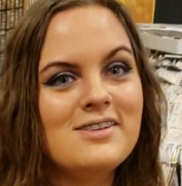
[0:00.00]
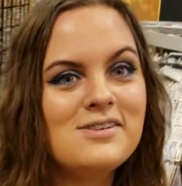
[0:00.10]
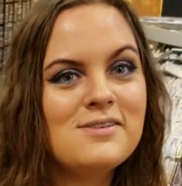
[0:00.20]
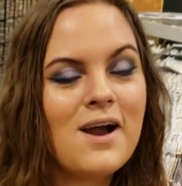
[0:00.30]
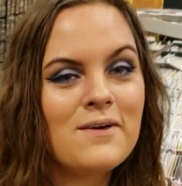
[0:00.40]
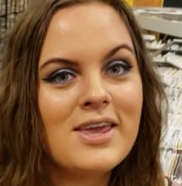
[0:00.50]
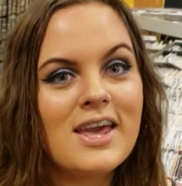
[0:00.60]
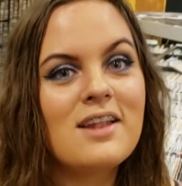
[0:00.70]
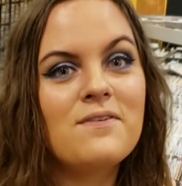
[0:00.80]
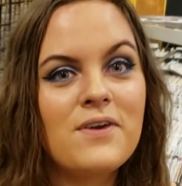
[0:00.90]
Did you know he
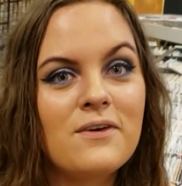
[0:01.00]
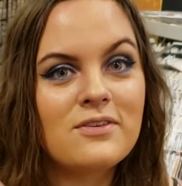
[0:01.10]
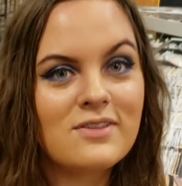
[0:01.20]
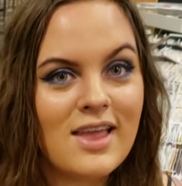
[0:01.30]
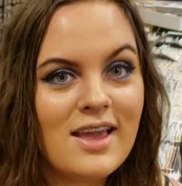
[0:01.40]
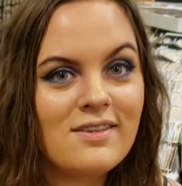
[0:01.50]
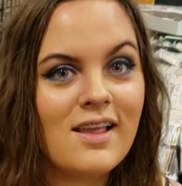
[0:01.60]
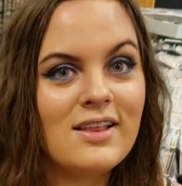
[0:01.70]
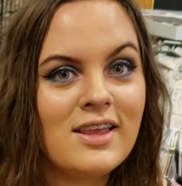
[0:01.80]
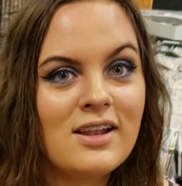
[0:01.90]
had a fear of snakes
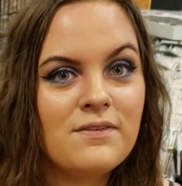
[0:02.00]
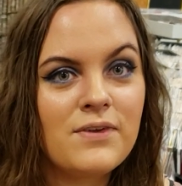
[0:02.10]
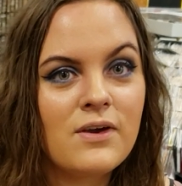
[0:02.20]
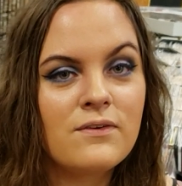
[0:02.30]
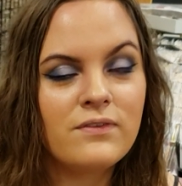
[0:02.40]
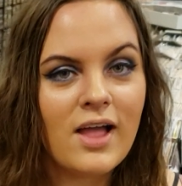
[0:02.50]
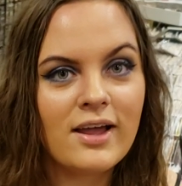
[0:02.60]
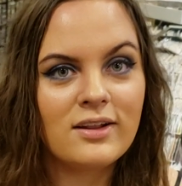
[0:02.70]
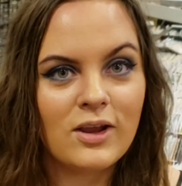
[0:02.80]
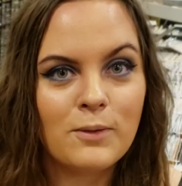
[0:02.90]
and he had a fear of
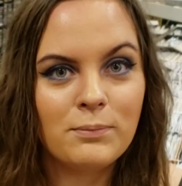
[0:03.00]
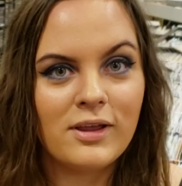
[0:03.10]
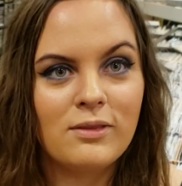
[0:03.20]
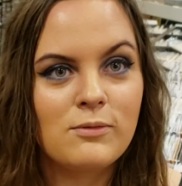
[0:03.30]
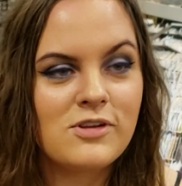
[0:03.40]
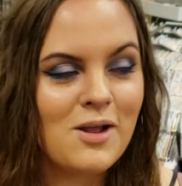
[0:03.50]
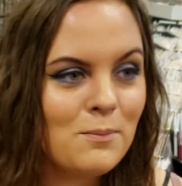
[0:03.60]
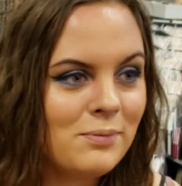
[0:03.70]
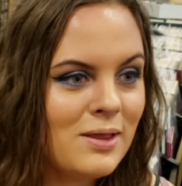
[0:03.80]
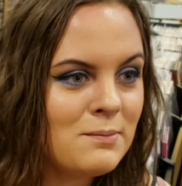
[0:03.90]
flying on airplanes, which I
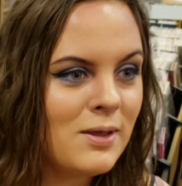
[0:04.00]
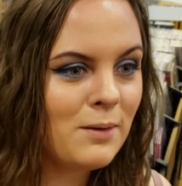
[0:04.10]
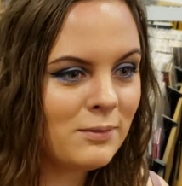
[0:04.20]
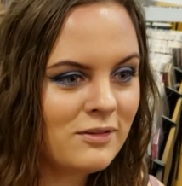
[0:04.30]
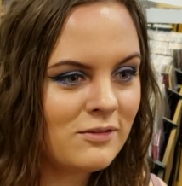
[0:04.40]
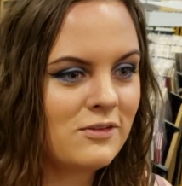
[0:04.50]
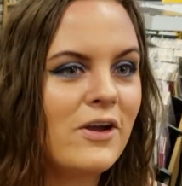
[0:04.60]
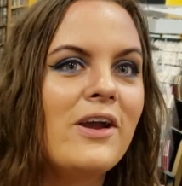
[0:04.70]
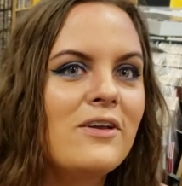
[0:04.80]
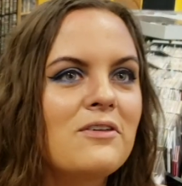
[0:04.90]
don't blame him. Airplanes are
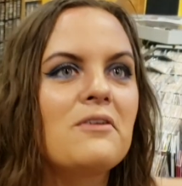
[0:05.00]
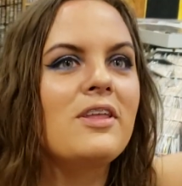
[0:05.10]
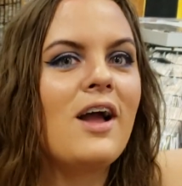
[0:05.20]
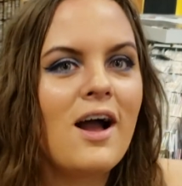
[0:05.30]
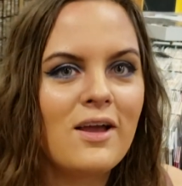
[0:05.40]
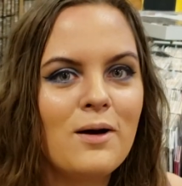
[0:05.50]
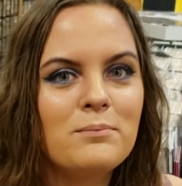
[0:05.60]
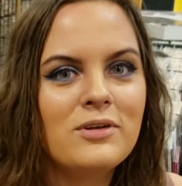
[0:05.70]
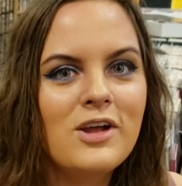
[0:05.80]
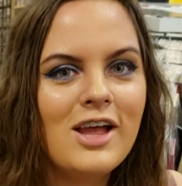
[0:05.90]
scary because they're really high up,
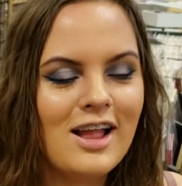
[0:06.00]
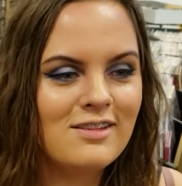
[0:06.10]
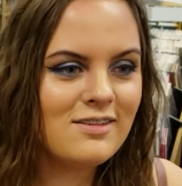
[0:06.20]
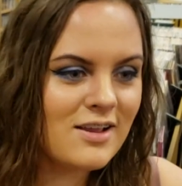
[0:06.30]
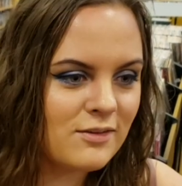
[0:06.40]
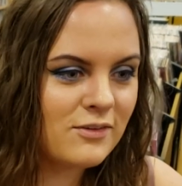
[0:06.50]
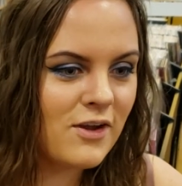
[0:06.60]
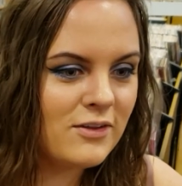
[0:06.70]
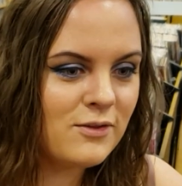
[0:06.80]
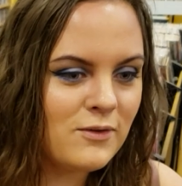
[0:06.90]
and snakes are
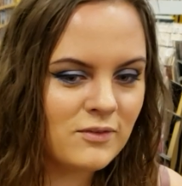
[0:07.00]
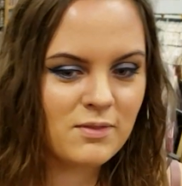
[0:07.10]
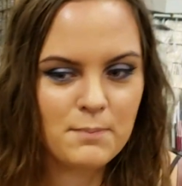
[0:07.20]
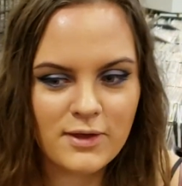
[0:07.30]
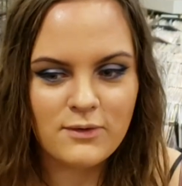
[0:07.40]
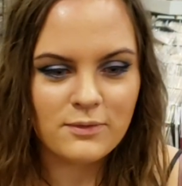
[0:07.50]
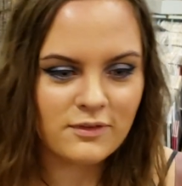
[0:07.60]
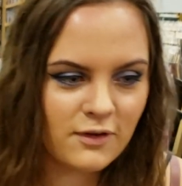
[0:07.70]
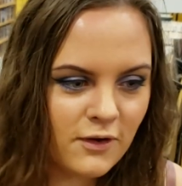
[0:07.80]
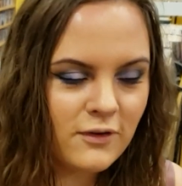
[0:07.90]
scary too because if they bite you, it's
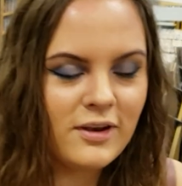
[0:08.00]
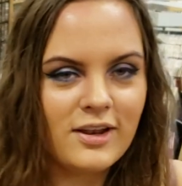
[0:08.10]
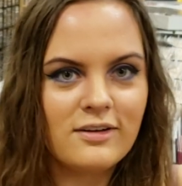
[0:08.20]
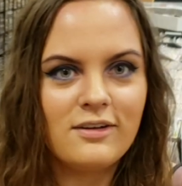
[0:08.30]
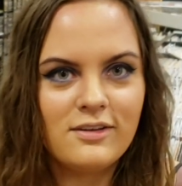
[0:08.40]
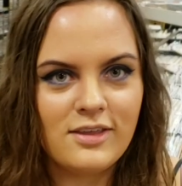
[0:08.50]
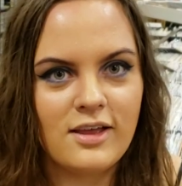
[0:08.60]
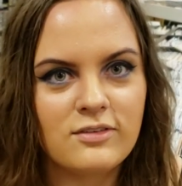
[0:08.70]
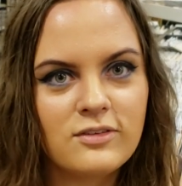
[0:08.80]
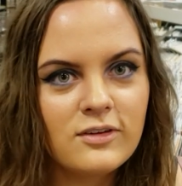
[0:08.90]
gonna hurt. And
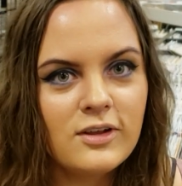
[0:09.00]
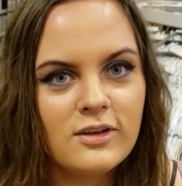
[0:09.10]
yes.